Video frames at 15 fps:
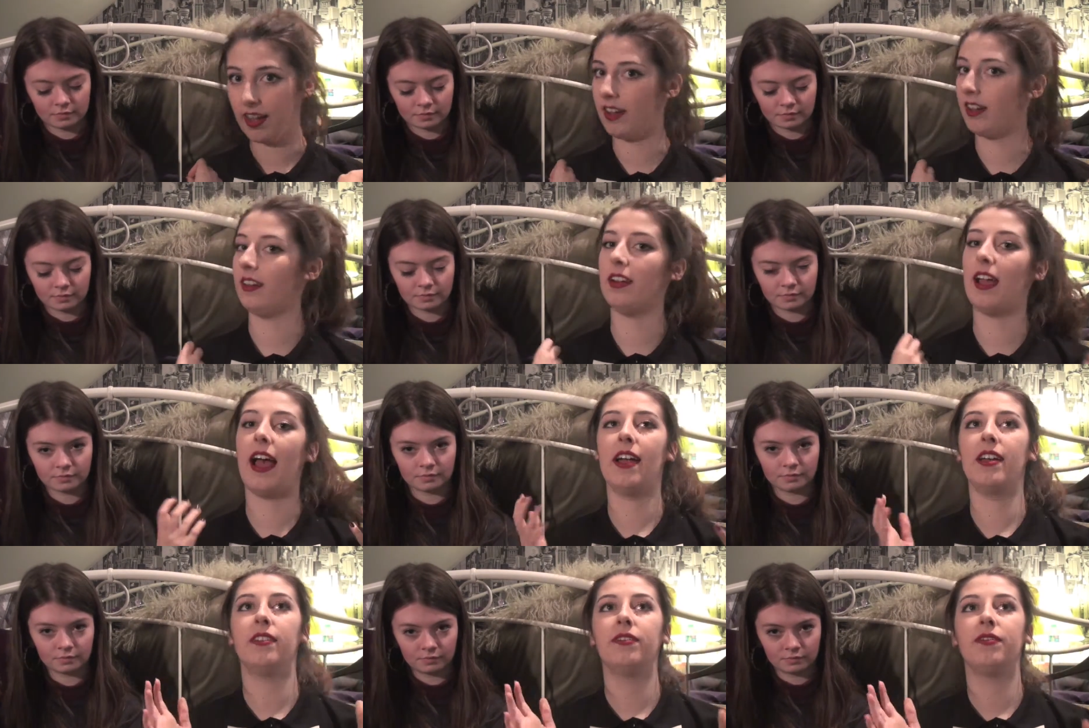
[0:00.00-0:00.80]
Speaker 1: and
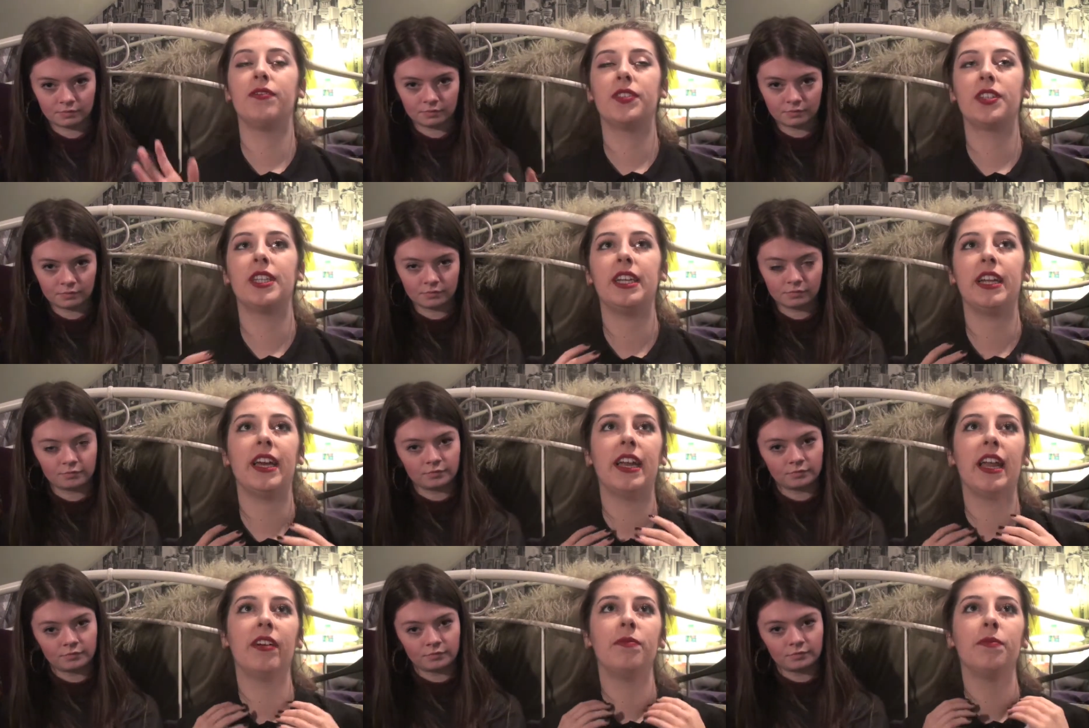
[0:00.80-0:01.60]
I've seen it
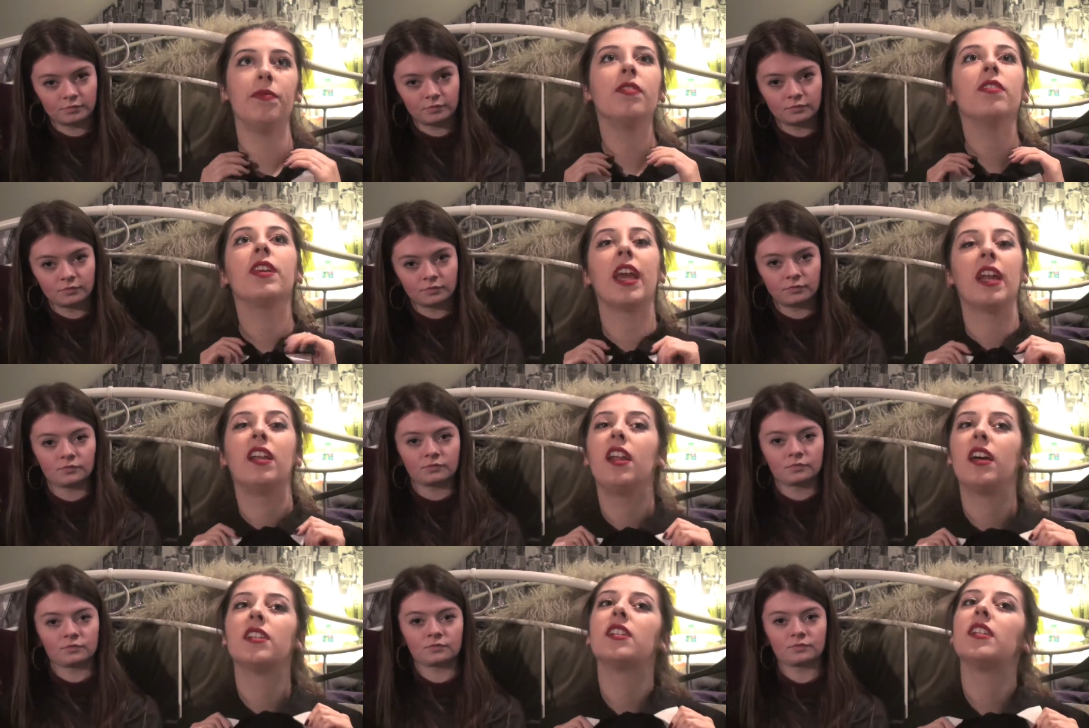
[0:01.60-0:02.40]
and I've kind
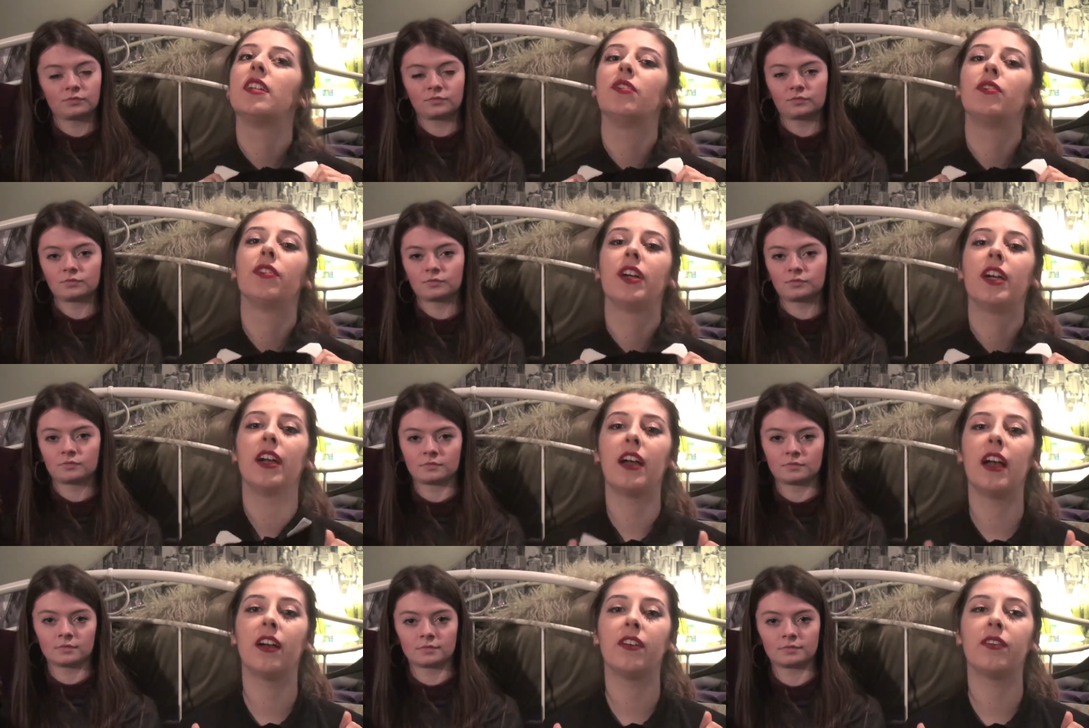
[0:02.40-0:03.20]
of lusted over it
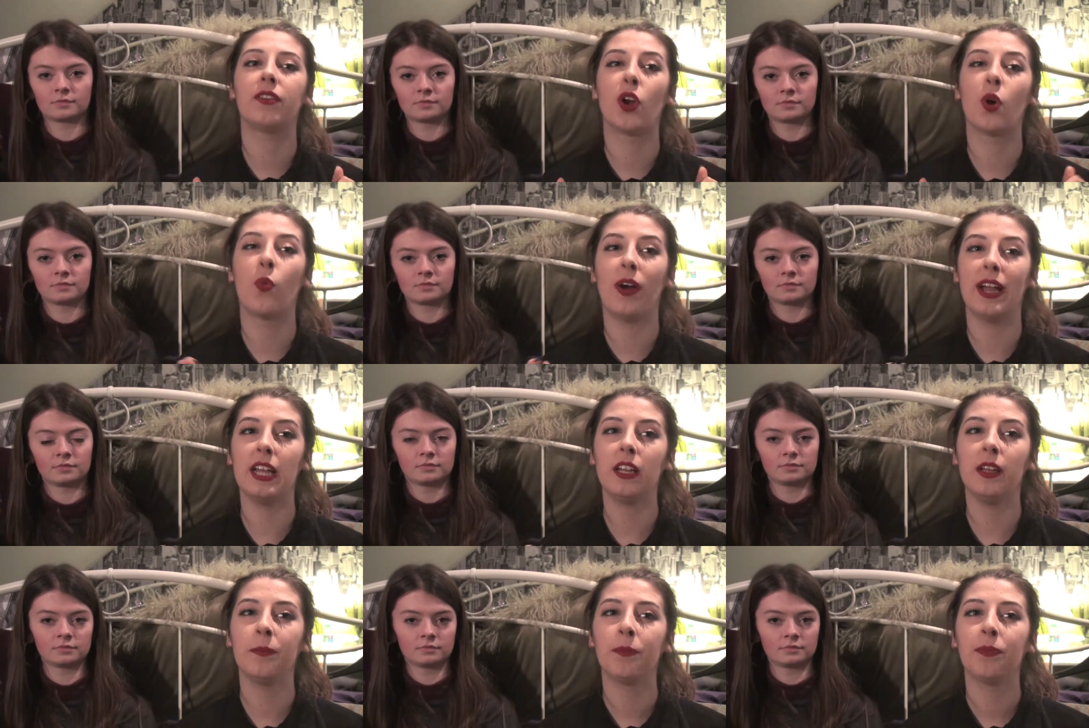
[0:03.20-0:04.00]
for a
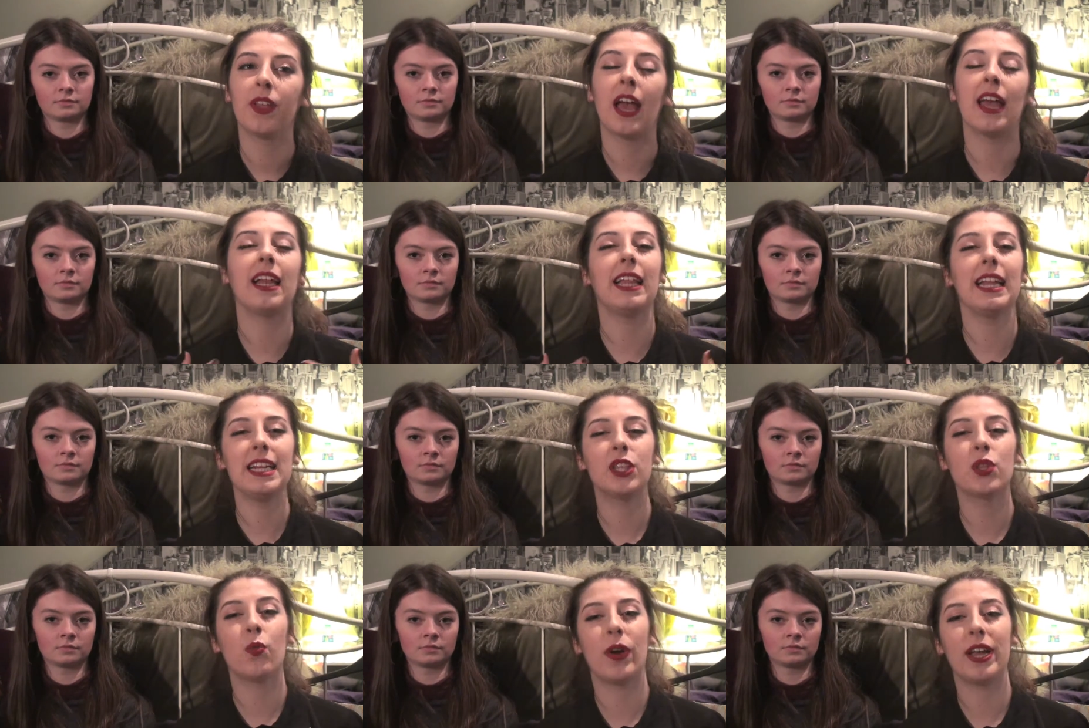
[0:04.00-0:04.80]
while, and I
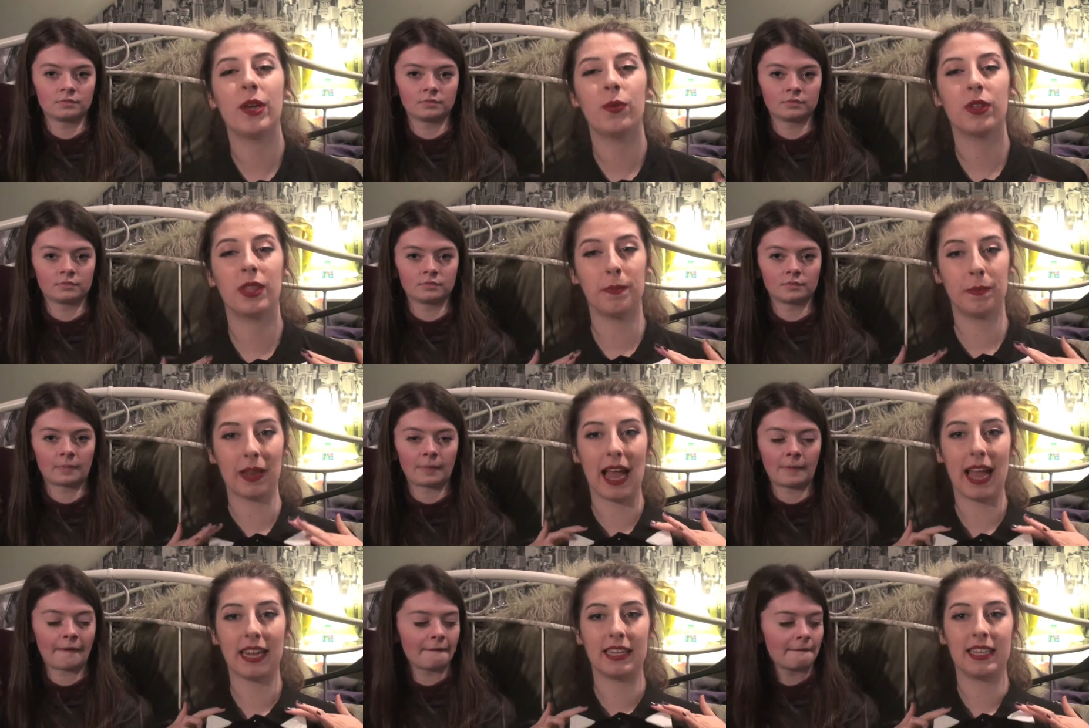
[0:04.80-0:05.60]
liked the white with the
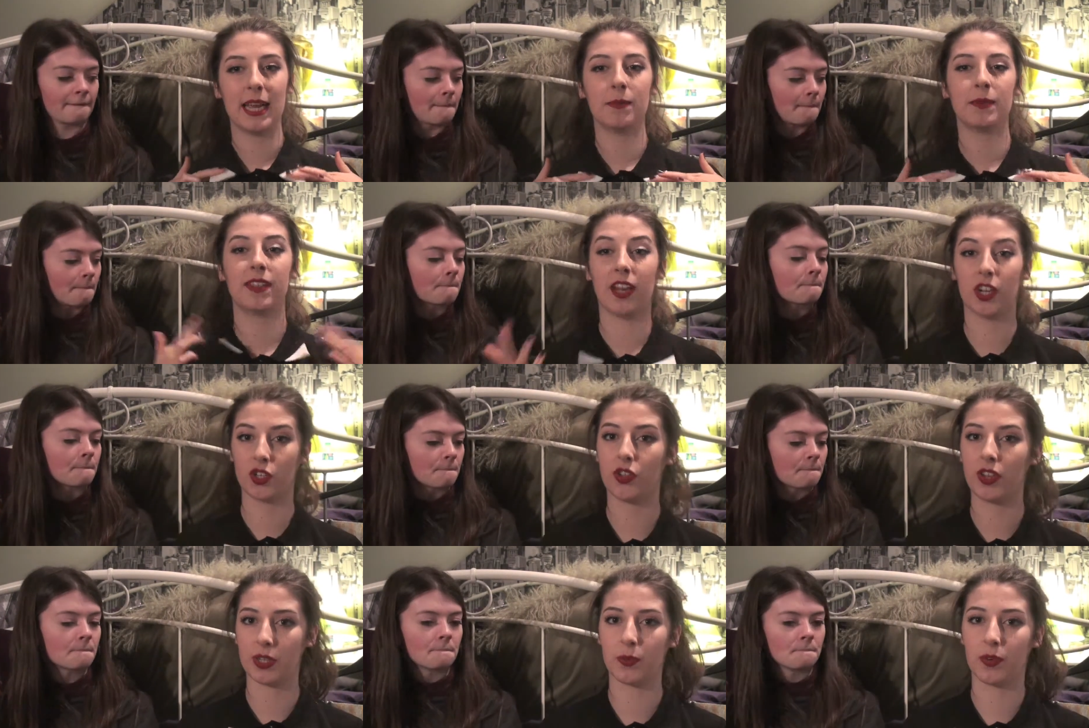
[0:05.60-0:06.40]
black tips, and I
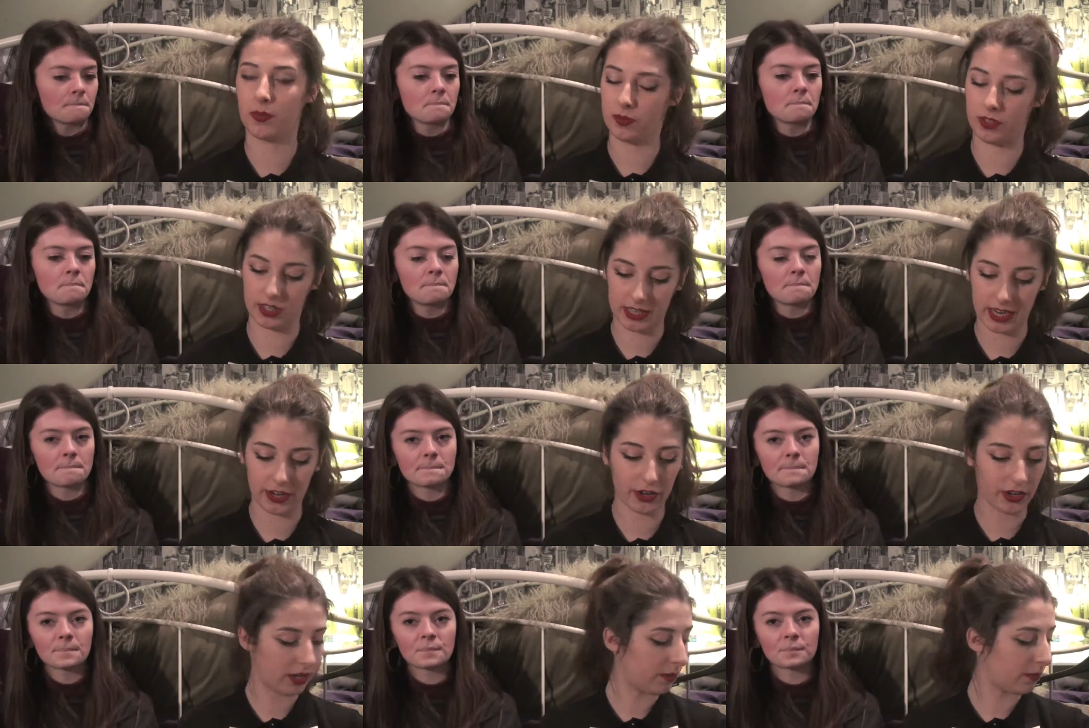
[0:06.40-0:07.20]
saw this one, it was a
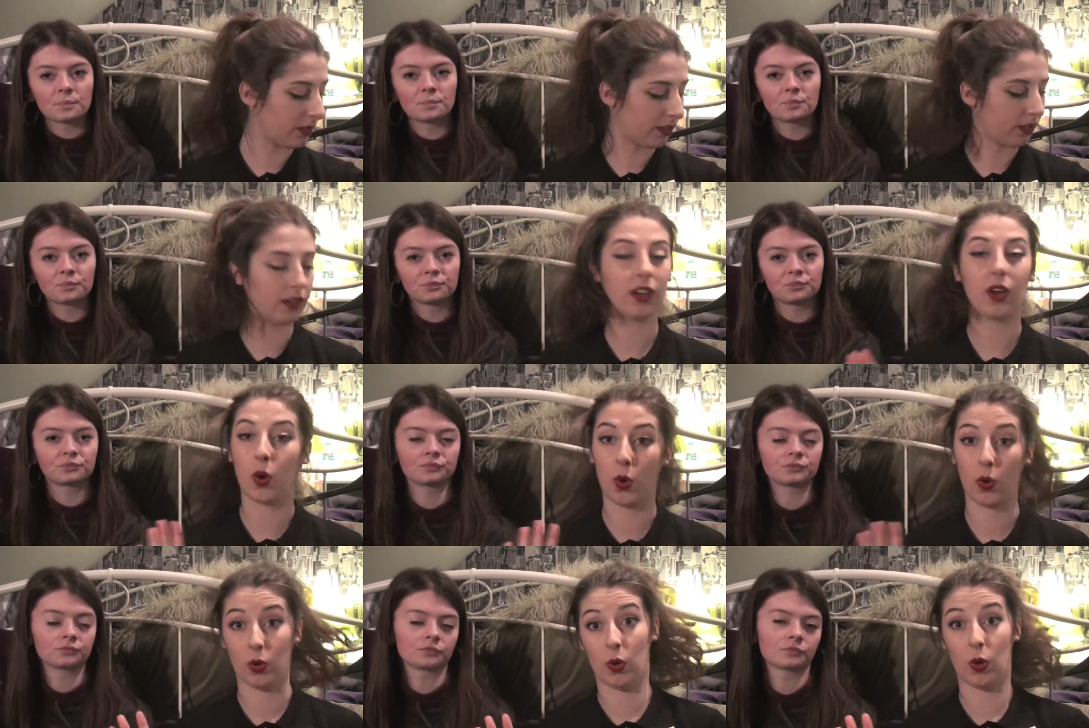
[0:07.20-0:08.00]
tenner. It was, oh
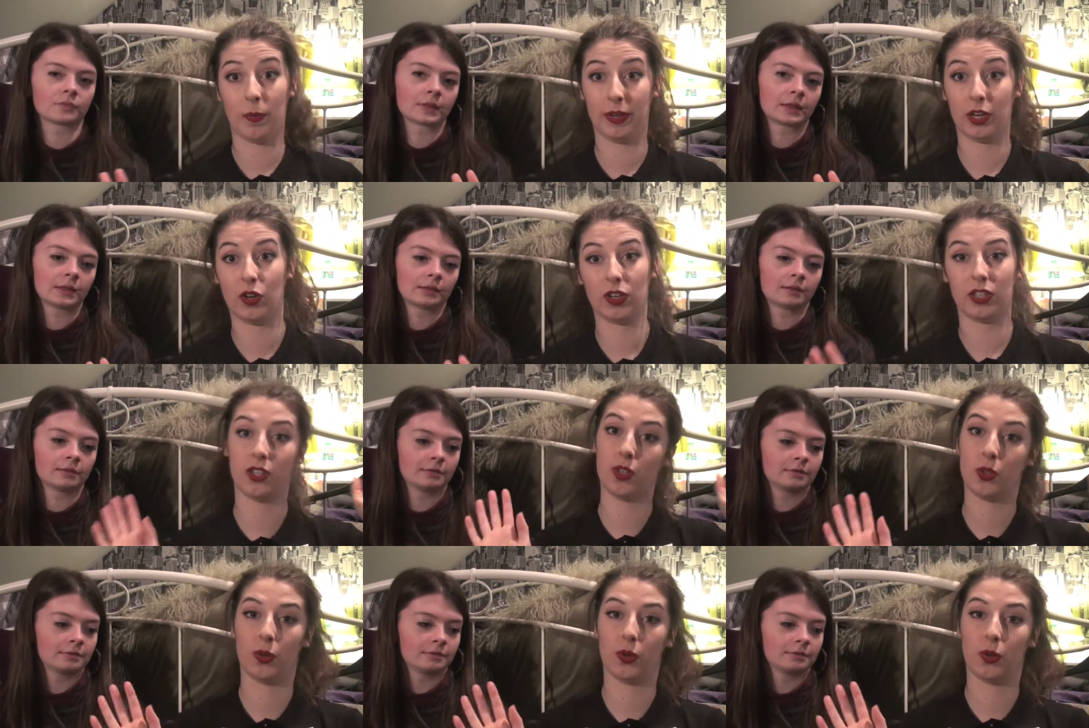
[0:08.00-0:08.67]
my god, that's